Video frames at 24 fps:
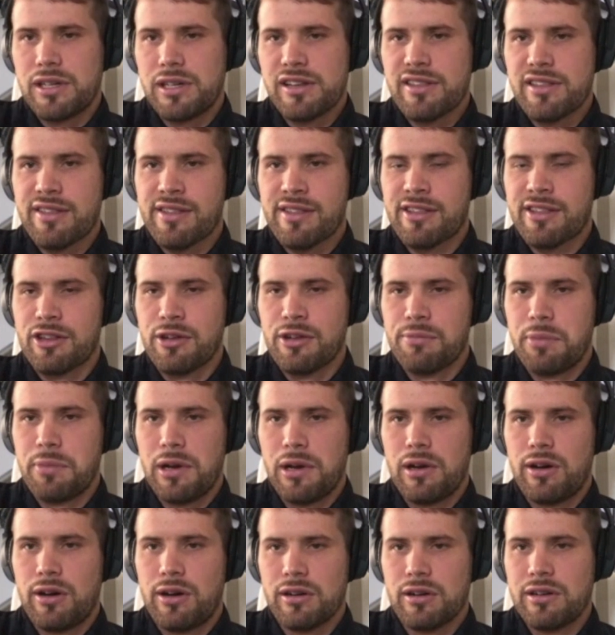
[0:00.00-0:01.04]
but it's super
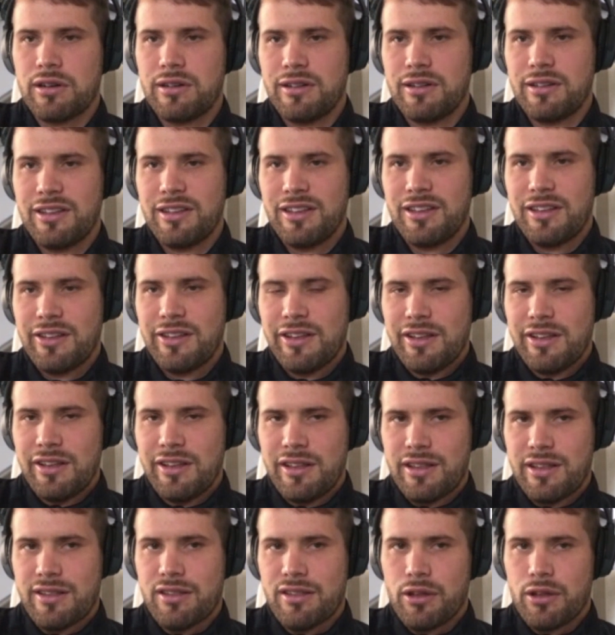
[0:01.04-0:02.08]
long.
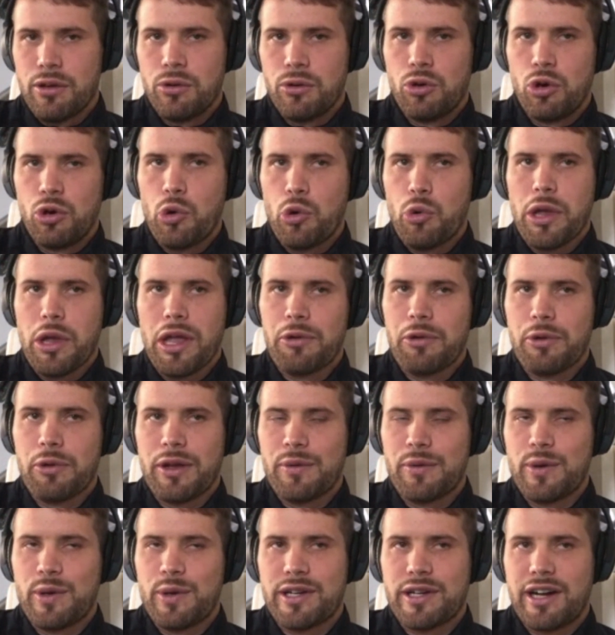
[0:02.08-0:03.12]
So all week we
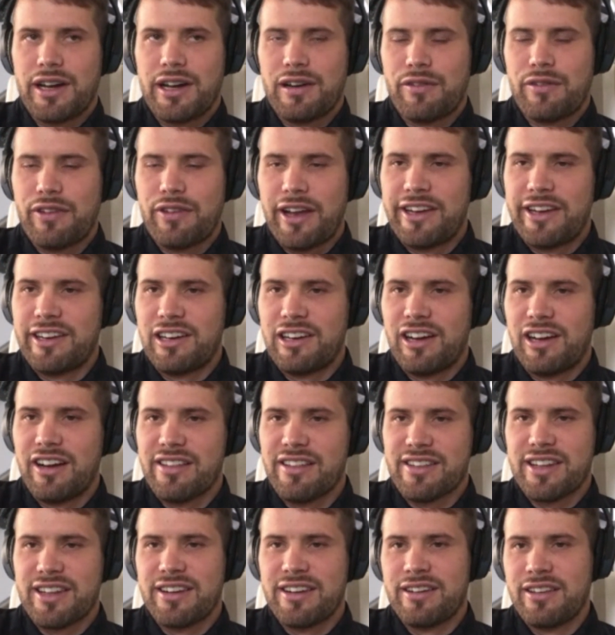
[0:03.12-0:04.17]
were kind of
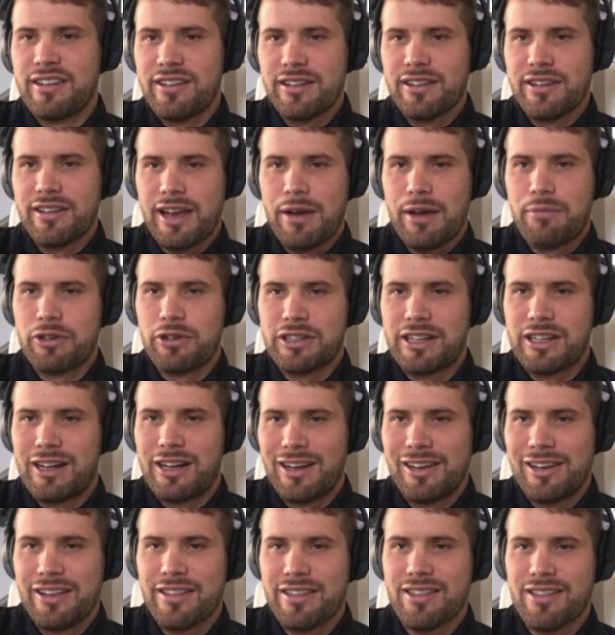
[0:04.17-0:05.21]
analyzing Cameron
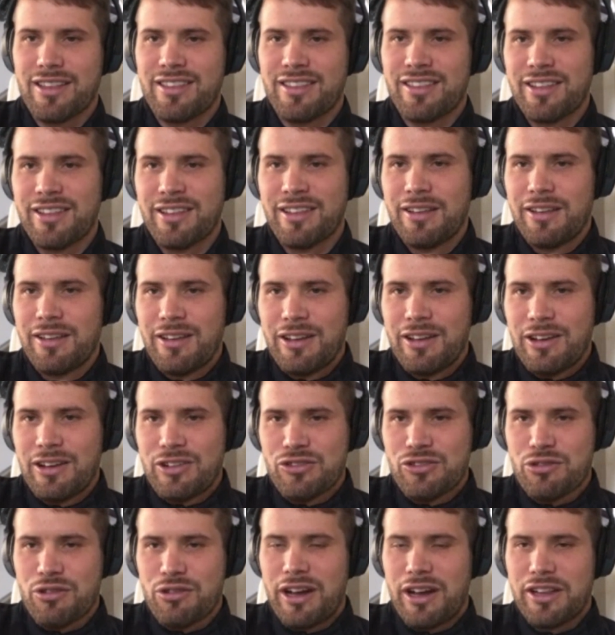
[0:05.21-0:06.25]
Islands and
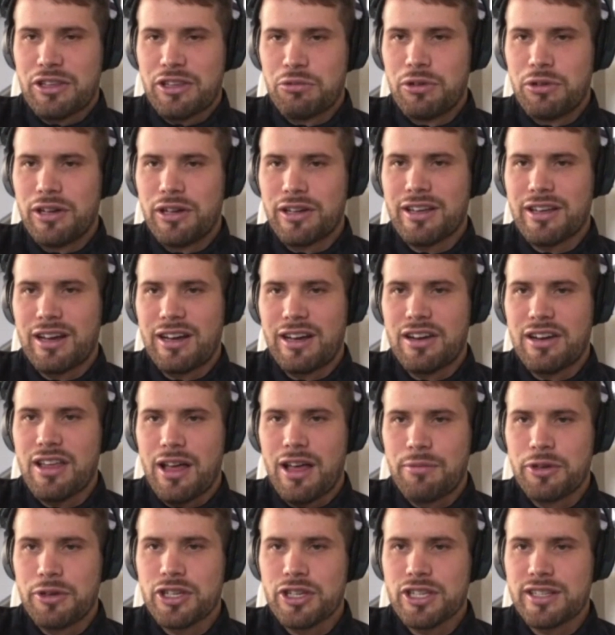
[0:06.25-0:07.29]
trying to work out
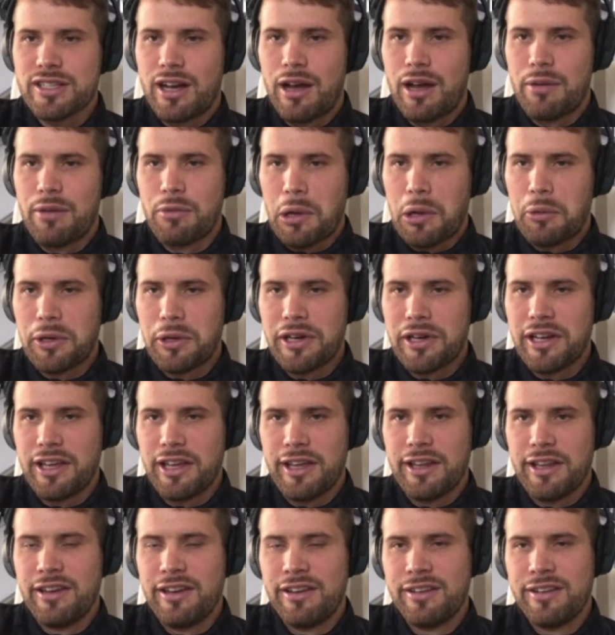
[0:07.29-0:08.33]
how much time I would
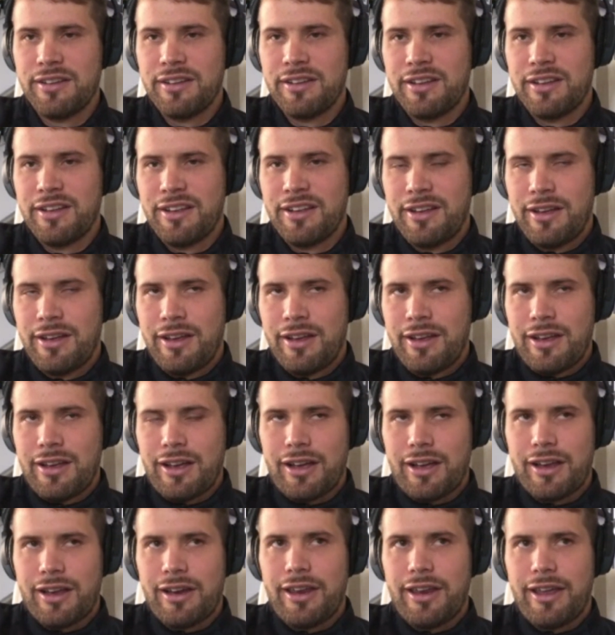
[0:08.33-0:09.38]
need.
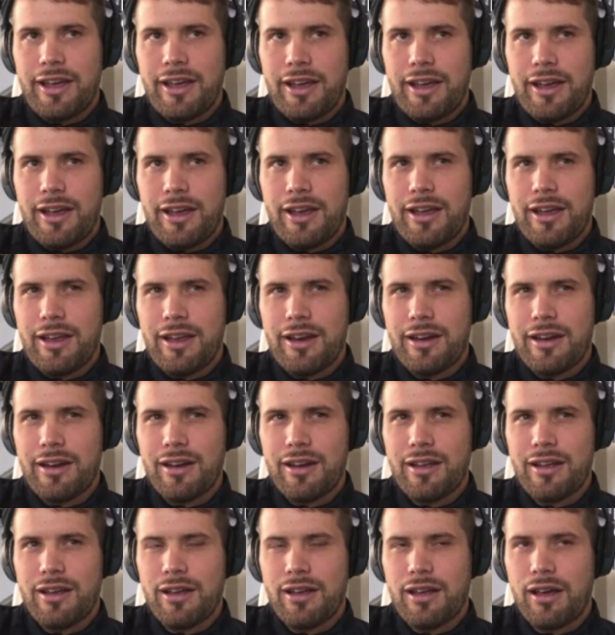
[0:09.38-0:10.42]
And then
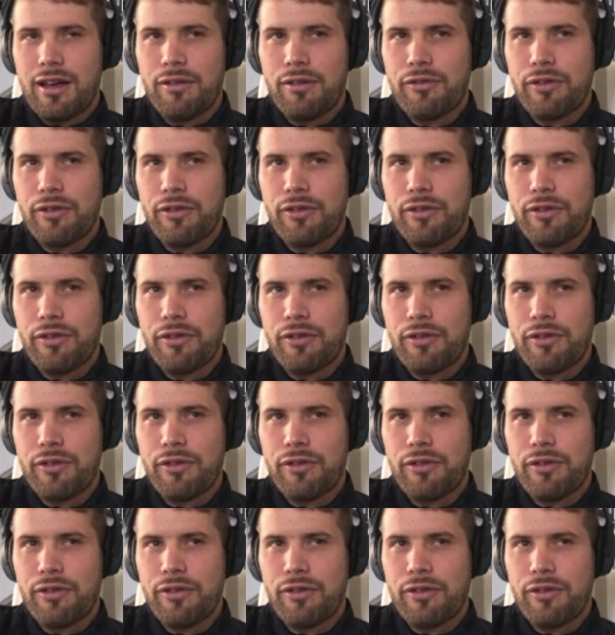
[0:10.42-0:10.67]
I